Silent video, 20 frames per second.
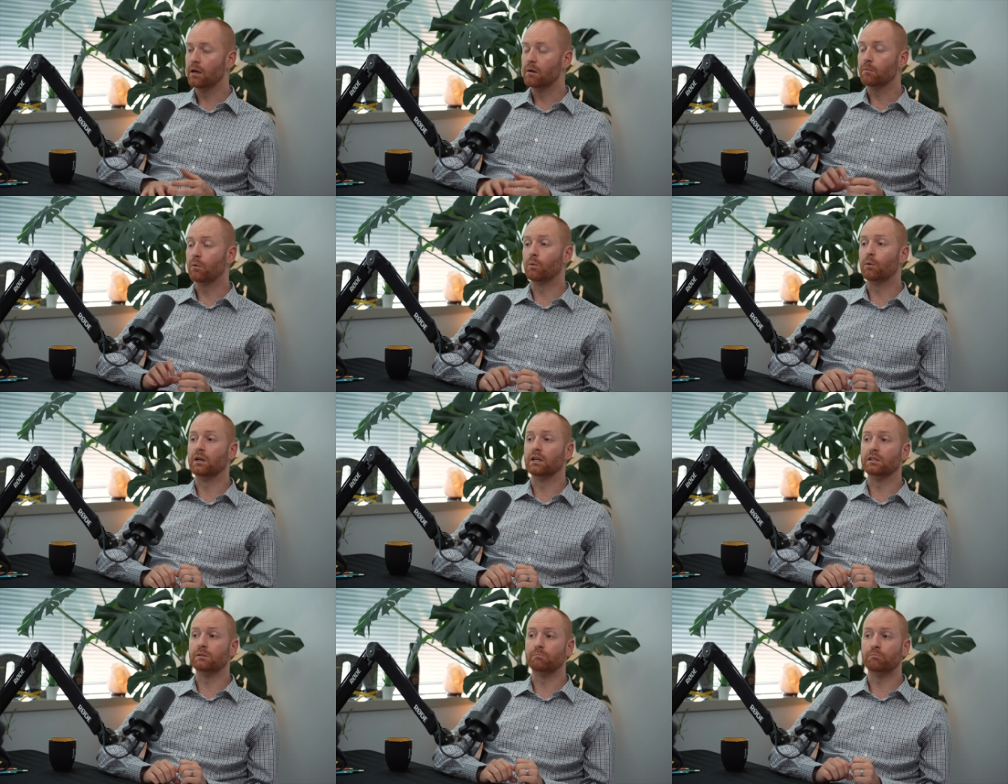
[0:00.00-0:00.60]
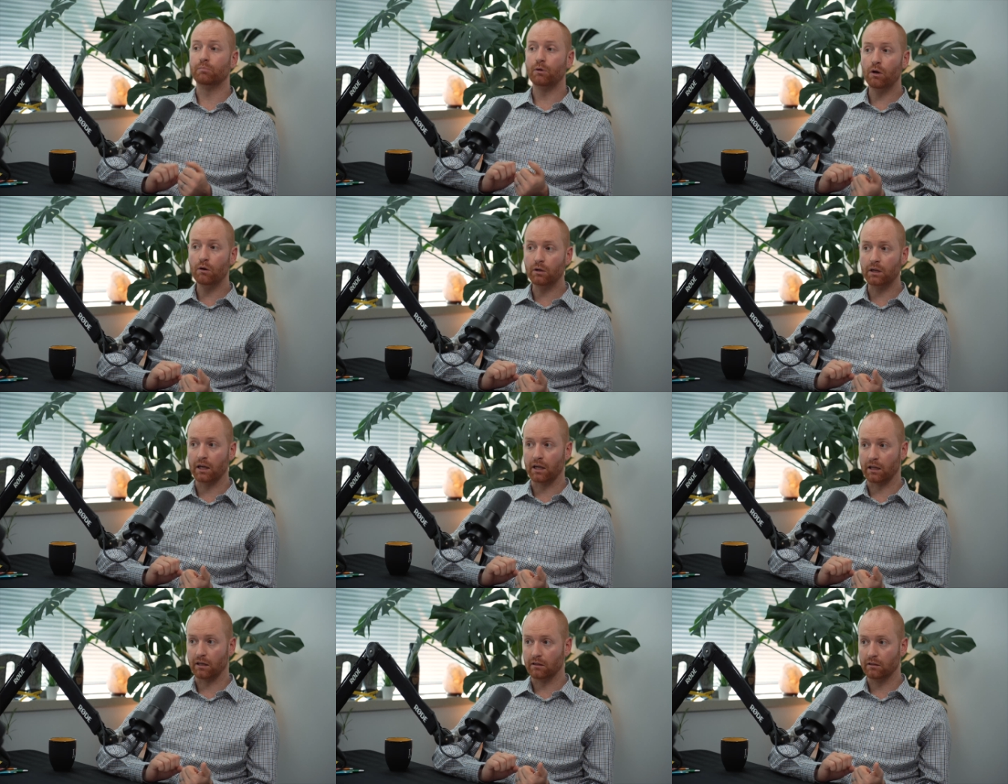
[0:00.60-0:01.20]
But when it's
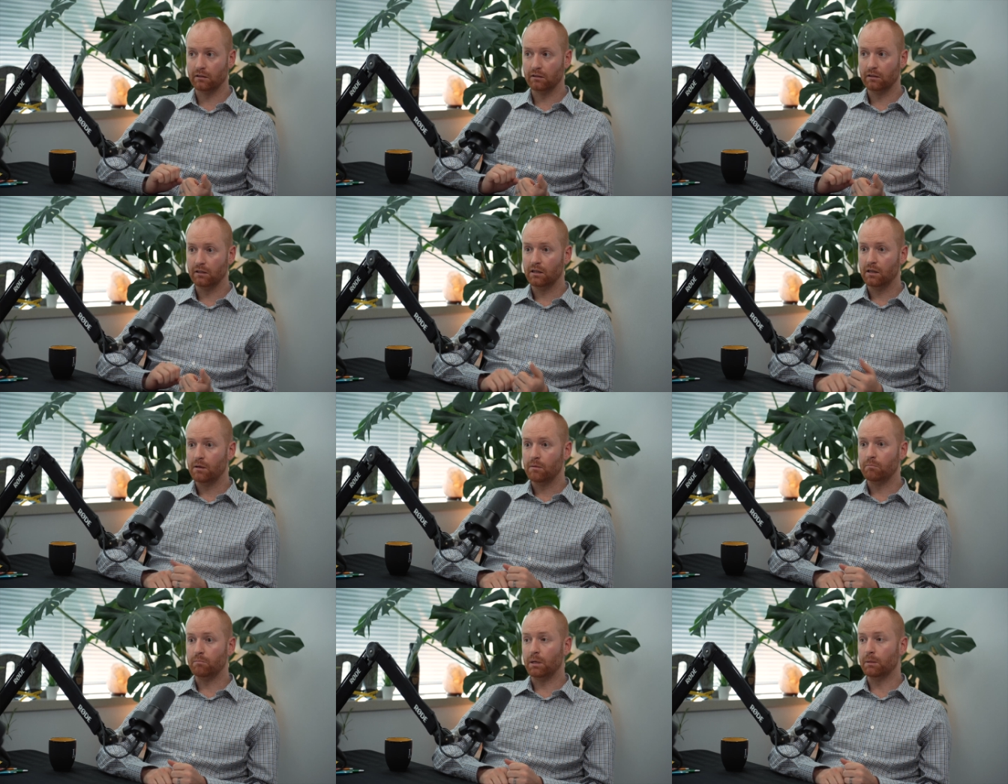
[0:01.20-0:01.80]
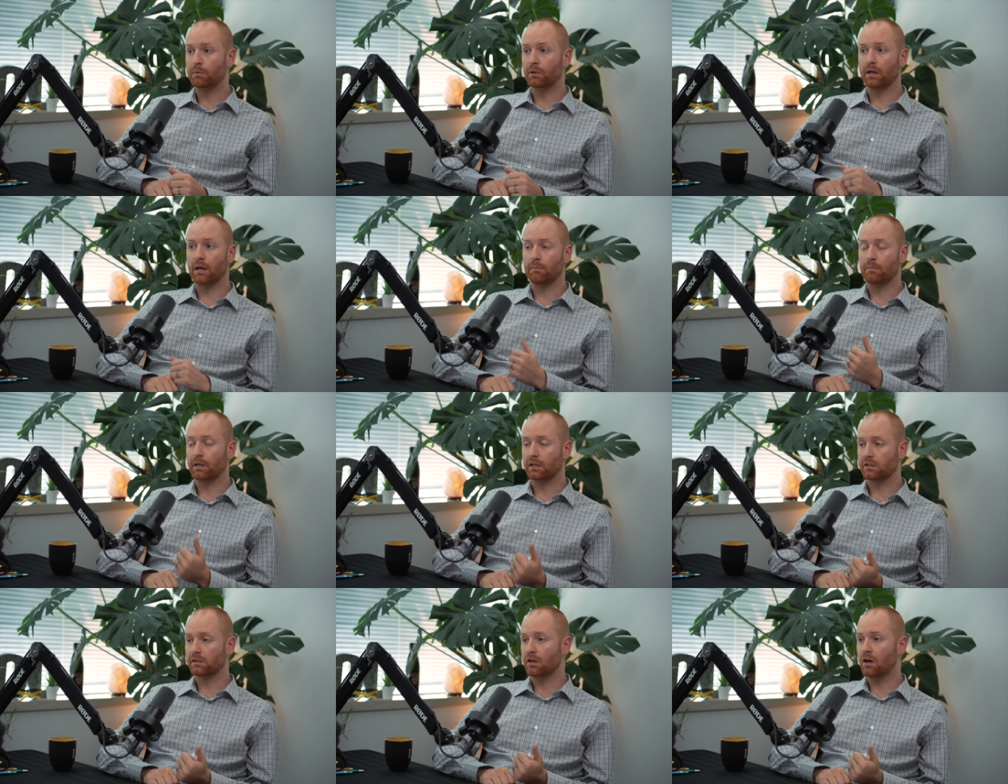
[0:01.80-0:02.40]
broken, people get
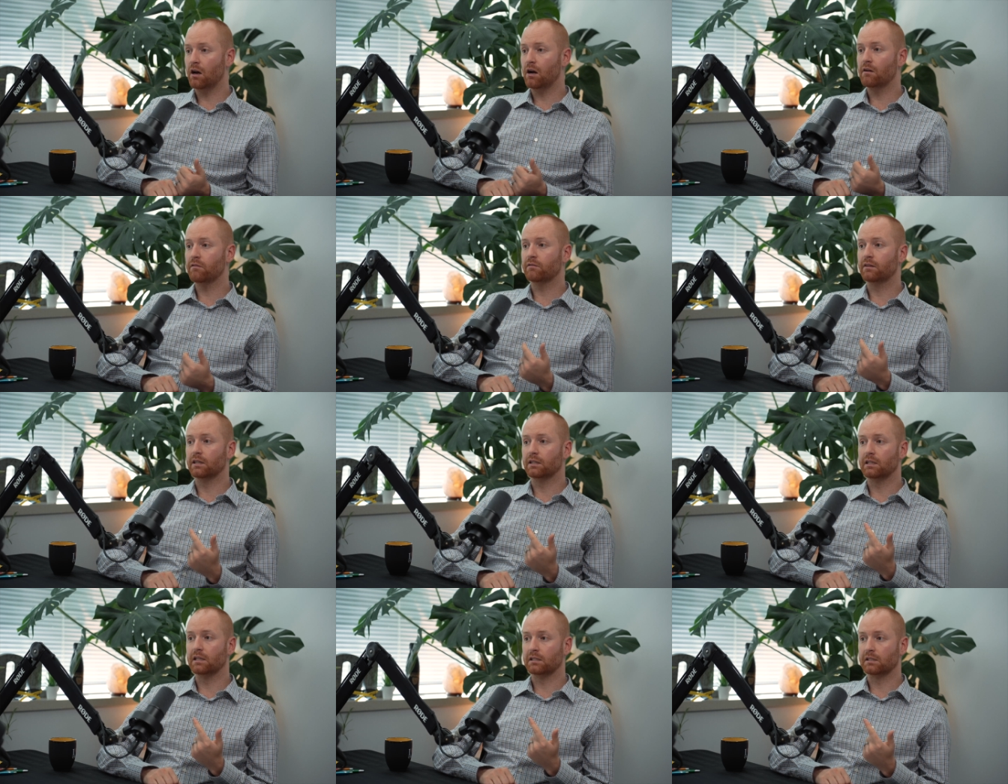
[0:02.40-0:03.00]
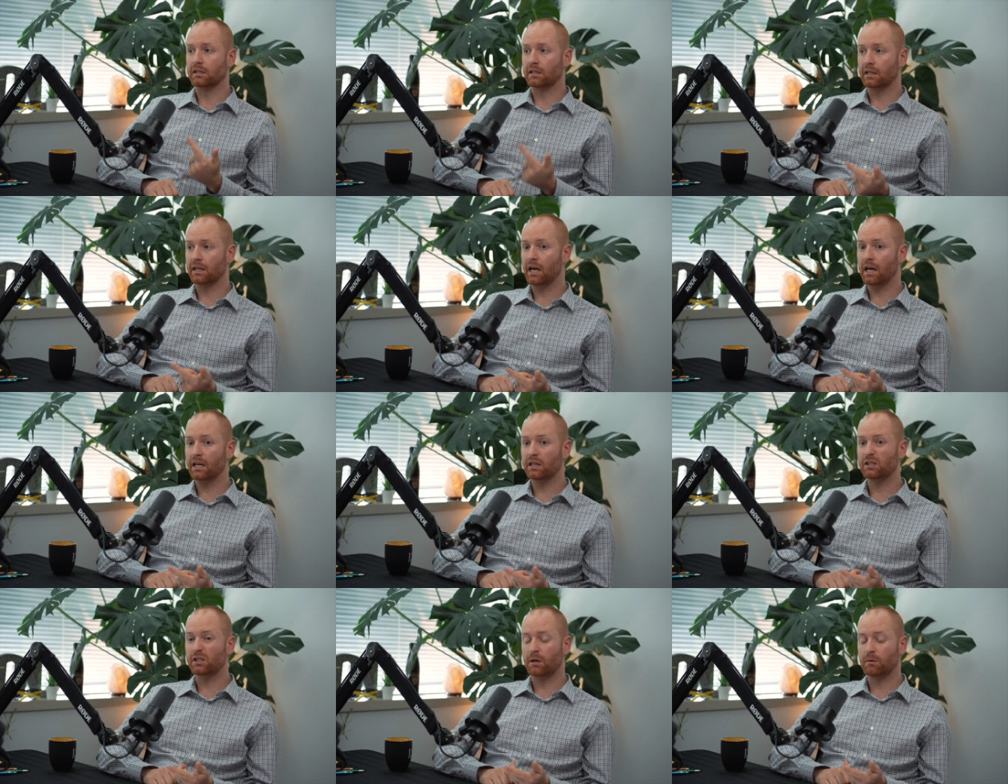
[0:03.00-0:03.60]
pissed off, they
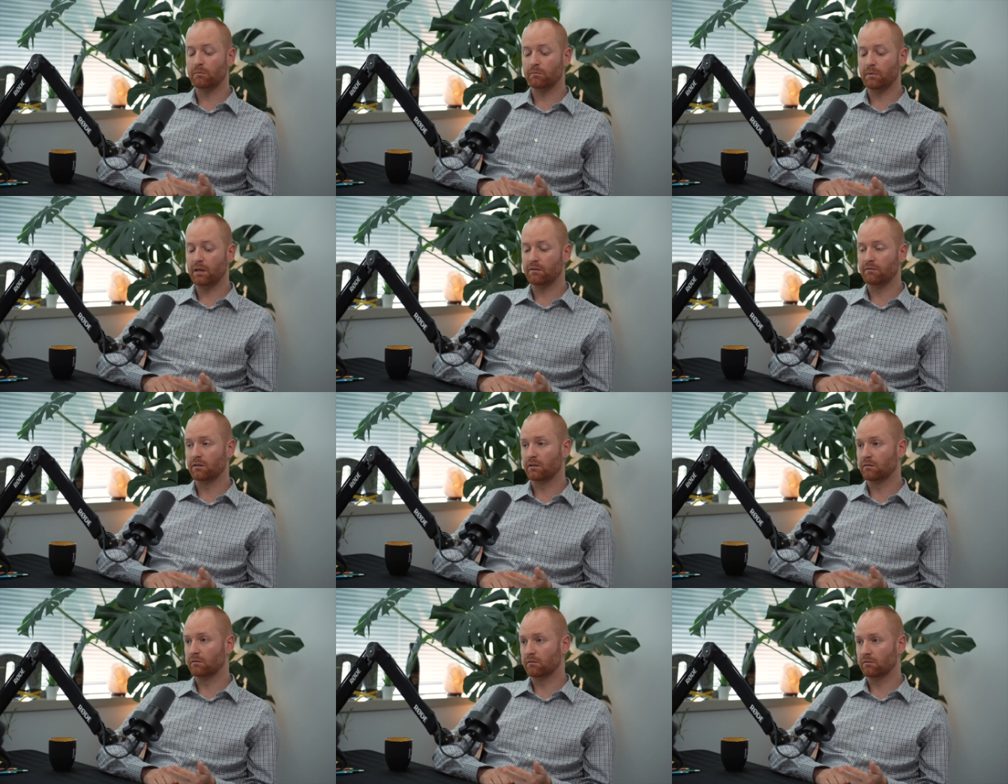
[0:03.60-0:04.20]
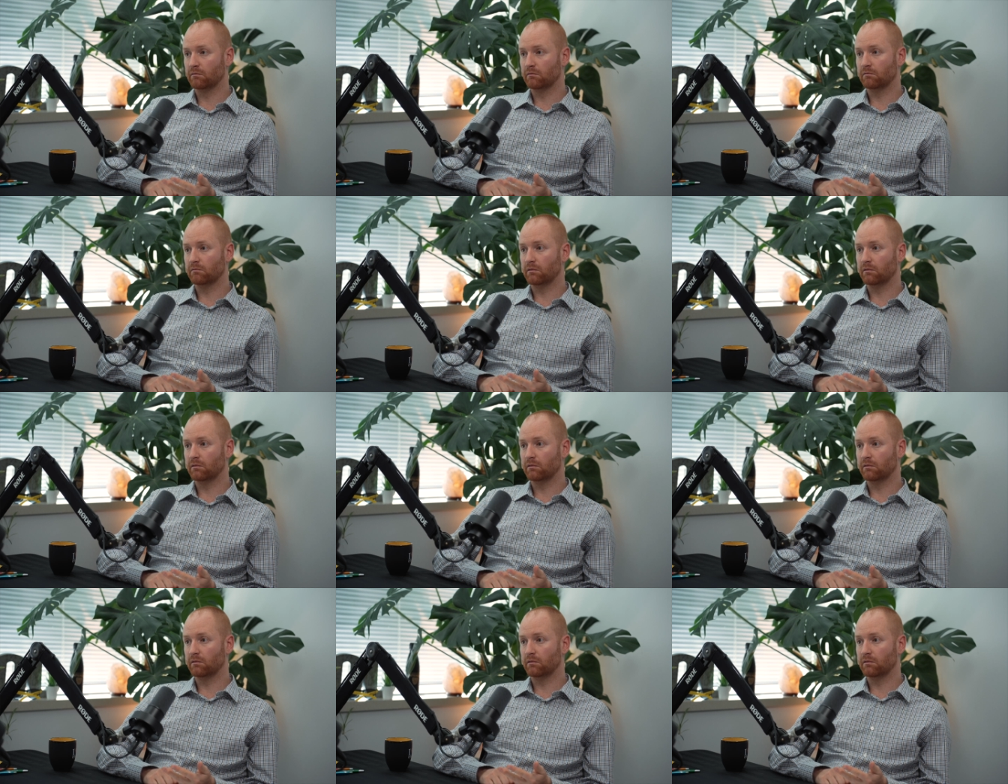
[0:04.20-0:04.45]
disengage, some even